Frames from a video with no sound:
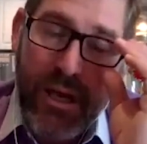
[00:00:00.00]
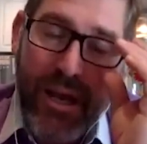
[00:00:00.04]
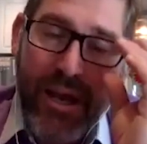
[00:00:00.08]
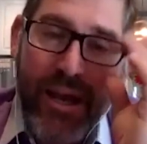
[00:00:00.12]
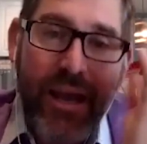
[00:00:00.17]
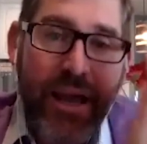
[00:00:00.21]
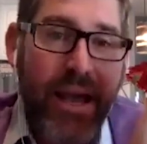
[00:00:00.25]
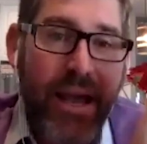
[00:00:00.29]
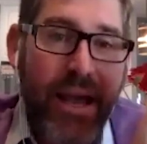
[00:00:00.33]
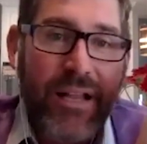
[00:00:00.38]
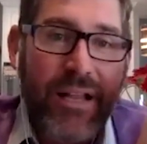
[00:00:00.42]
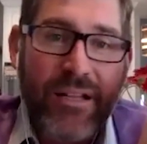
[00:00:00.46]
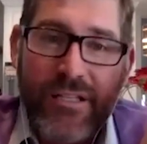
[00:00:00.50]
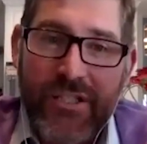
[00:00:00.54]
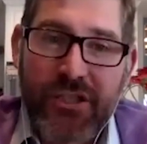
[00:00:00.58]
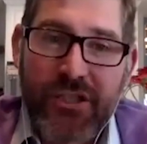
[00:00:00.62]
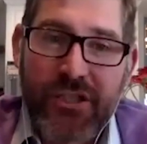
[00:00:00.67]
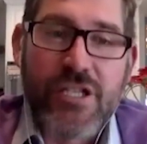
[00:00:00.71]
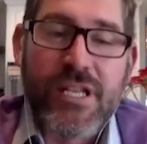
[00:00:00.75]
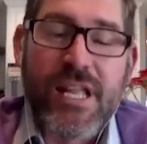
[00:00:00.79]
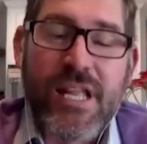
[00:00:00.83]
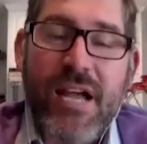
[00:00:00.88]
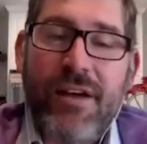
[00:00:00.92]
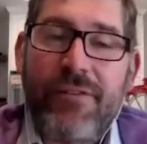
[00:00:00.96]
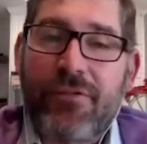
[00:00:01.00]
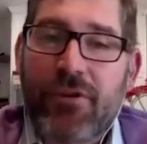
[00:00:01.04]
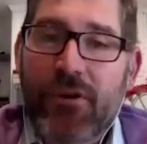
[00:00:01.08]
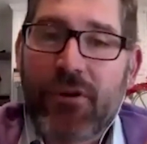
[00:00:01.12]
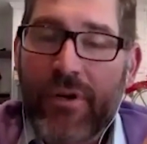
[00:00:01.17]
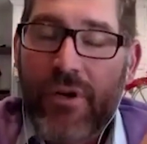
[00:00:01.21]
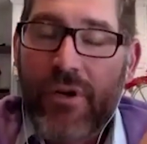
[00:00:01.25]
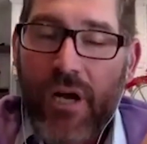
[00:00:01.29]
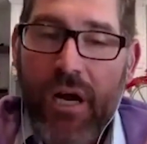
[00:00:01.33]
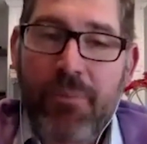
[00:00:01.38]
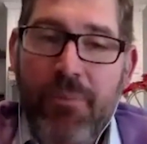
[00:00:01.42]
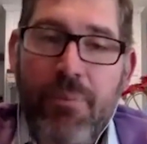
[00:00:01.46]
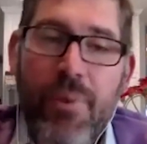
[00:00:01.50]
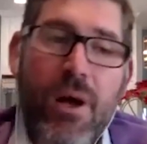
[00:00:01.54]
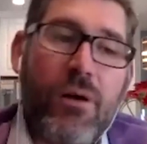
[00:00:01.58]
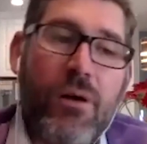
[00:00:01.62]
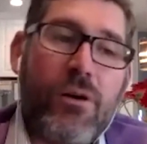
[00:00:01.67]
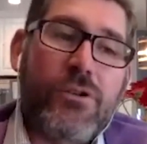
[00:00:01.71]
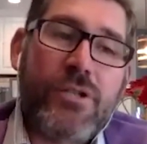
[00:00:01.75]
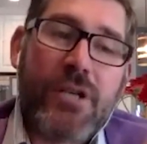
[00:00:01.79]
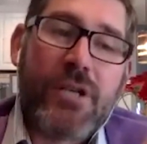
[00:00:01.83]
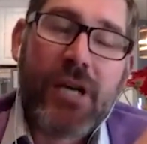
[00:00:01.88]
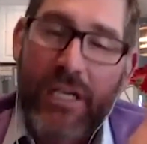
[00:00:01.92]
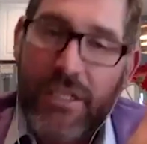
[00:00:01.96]
Mm-hmm. And never
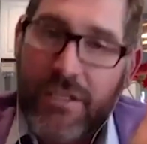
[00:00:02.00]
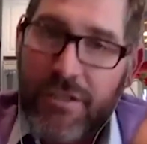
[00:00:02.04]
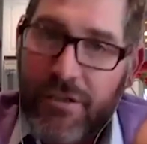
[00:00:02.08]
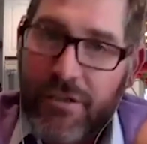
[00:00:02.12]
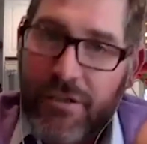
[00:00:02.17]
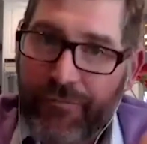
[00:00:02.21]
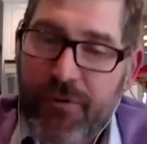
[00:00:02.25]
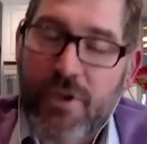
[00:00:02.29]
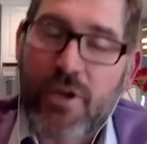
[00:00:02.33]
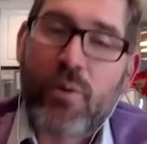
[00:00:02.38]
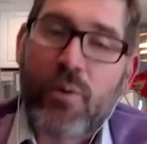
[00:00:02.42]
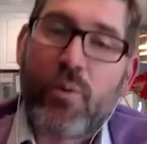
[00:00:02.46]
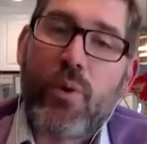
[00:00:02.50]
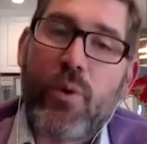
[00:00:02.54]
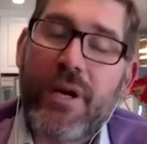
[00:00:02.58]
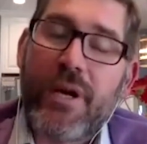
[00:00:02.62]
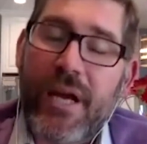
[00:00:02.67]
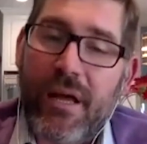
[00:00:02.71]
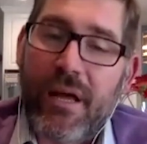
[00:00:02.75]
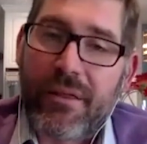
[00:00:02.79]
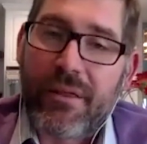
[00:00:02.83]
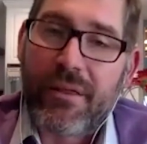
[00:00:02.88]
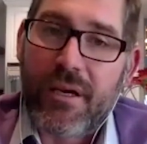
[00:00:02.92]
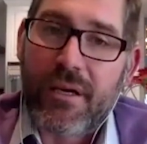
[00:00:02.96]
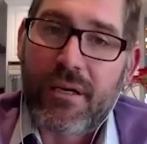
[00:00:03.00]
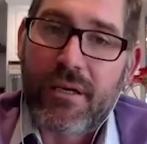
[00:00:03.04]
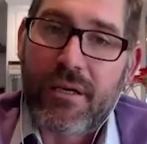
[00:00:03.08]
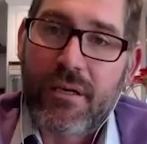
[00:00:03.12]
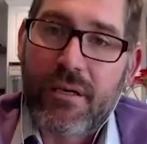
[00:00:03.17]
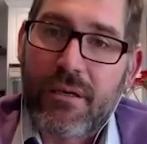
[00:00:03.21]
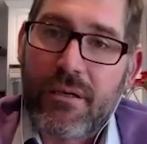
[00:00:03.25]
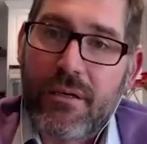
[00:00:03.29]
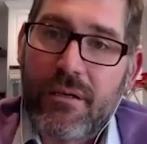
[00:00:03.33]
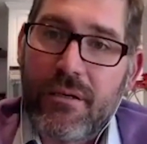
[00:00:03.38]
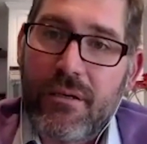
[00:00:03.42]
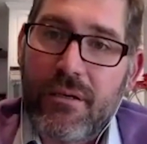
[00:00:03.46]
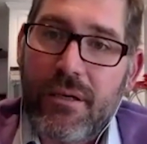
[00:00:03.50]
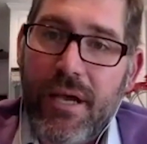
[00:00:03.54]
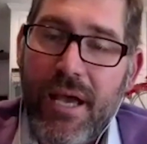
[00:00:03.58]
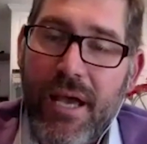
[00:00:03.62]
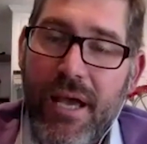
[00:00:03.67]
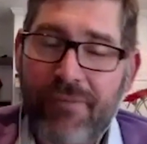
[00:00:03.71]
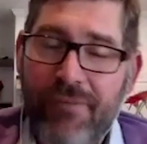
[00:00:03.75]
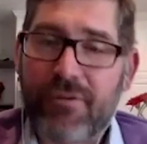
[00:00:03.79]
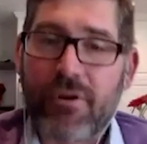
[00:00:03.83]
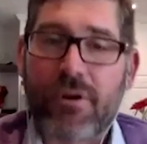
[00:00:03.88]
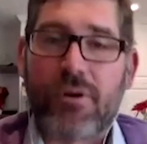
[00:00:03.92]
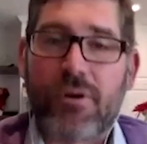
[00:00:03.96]
apologize for your work ethic
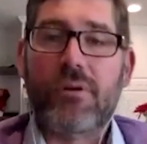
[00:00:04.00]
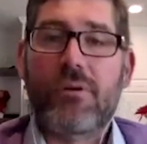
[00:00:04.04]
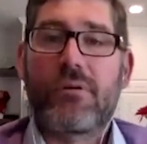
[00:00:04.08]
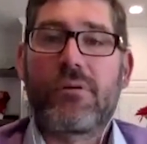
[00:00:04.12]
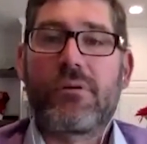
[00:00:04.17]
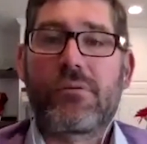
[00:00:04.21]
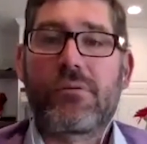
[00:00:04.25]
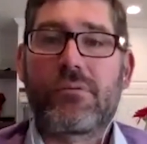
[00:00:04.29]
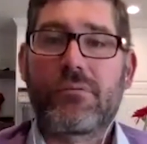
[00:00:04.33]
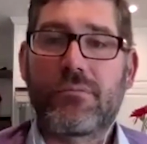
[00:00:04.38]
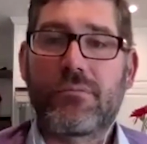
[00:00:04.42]
ever.